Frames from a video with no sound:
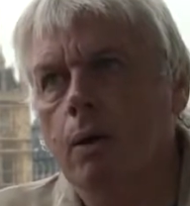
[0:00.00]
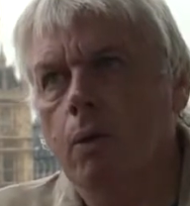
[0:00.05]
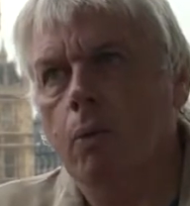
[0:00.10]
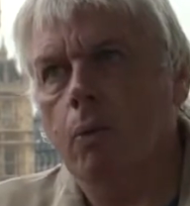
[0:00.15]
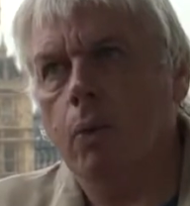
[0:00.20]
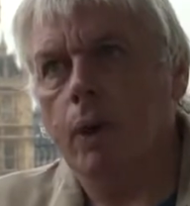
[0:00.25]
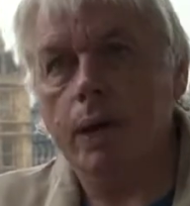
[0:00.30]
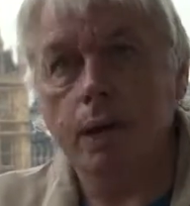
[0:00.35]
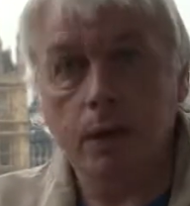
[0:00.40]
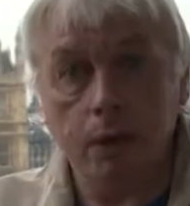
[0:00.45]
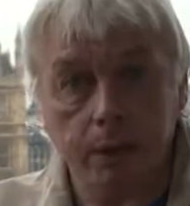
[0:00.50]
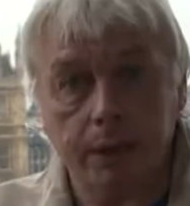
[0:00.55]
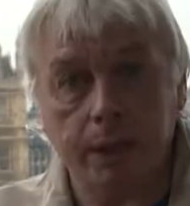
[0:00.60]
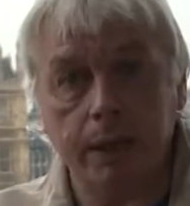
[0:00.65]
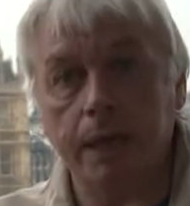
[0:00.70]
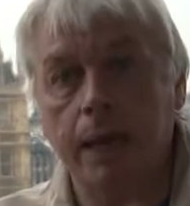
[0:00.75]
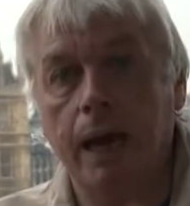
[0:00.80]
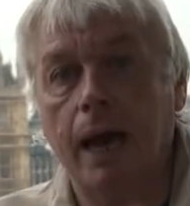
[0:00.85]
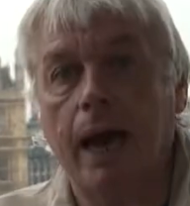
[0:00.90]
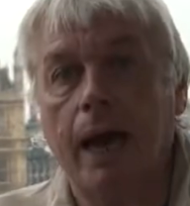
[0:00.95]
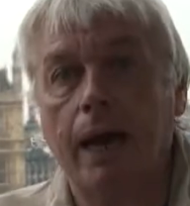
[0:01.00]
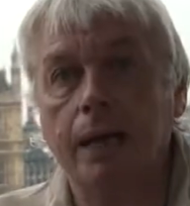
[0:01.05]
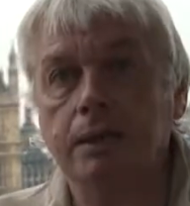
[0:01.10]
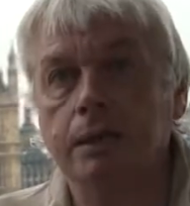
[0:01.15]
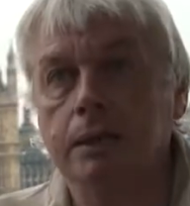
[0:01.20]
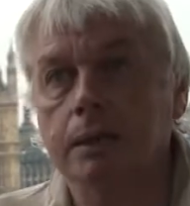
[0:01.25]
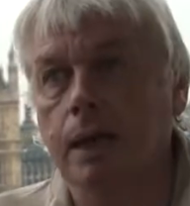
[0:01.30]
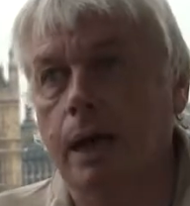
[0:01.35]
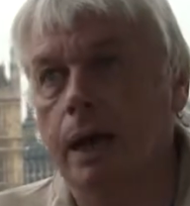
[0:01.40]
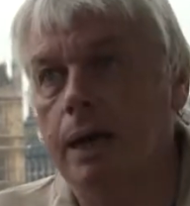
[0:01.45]
We're looking
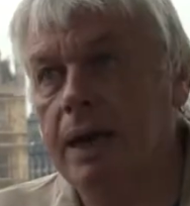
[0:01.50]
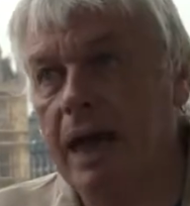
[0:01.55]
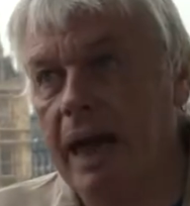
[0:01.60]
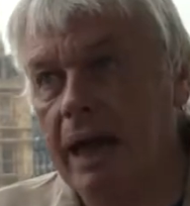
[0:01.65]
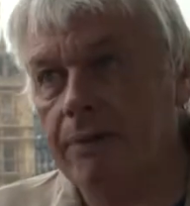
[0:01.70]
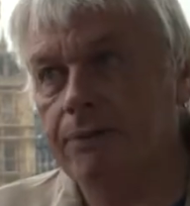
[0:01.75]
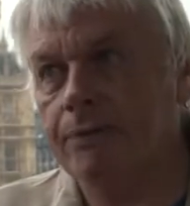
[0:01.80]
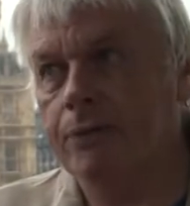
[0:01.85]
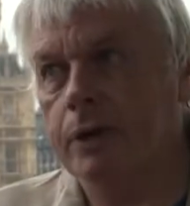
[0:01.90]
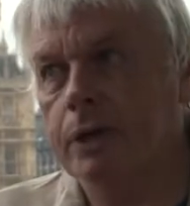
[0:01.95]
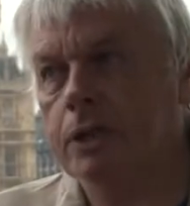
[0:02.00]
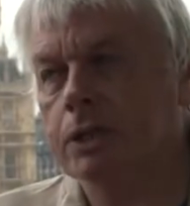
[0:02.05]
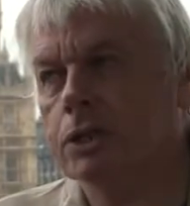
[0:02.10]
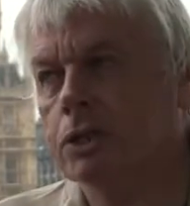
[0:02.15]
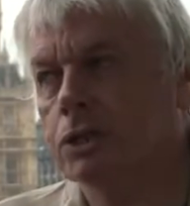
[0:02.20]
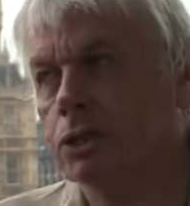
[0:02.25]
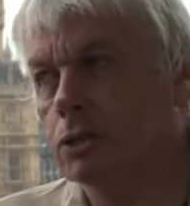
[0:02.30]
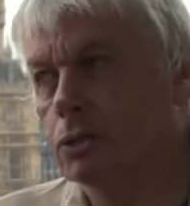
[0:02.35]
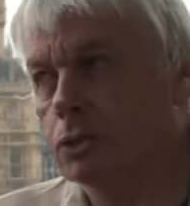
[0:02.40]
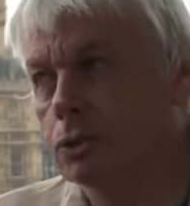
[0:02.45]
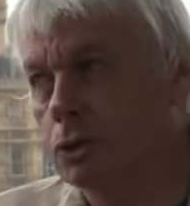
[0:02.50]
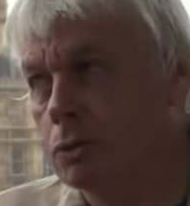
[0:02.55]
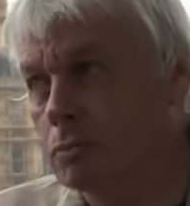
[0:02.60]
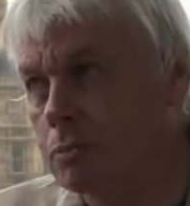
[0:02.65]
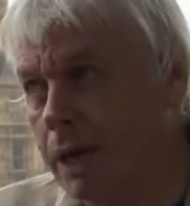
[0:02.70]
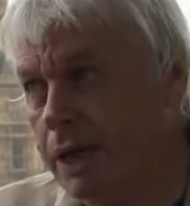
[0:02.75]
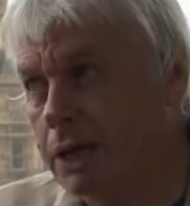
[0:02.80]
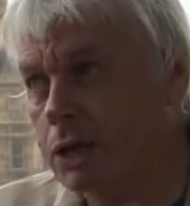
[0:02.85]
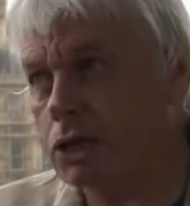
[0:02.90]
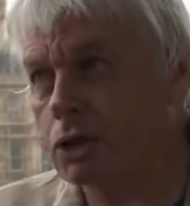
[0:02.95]
at an effort to
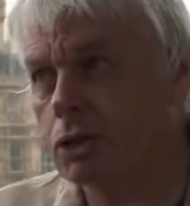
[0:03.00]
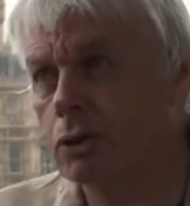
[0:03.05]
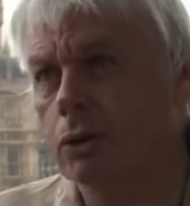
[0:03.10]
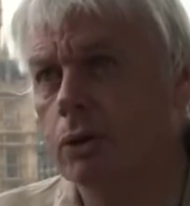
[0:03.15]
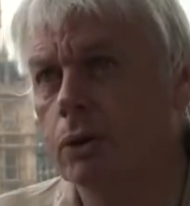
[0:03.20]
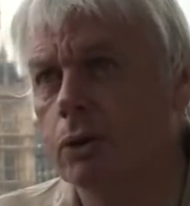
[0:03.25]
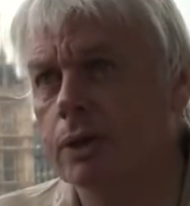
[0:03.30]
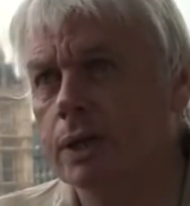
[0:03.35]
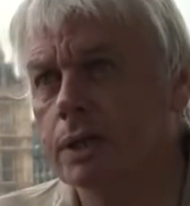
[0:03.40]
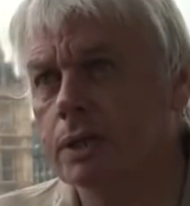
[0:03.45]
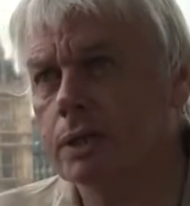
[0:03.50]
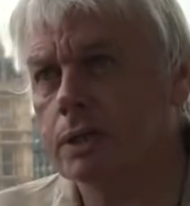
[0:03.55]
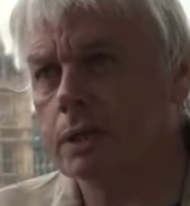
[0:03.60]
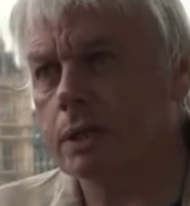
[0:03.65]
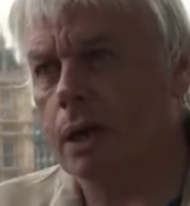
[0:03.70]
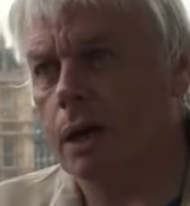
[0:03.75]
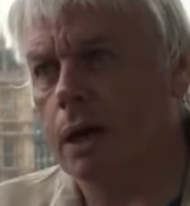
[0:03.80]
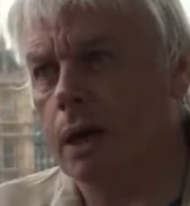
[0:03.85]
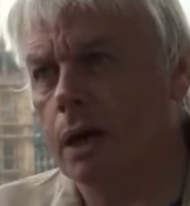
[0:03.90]
make sure this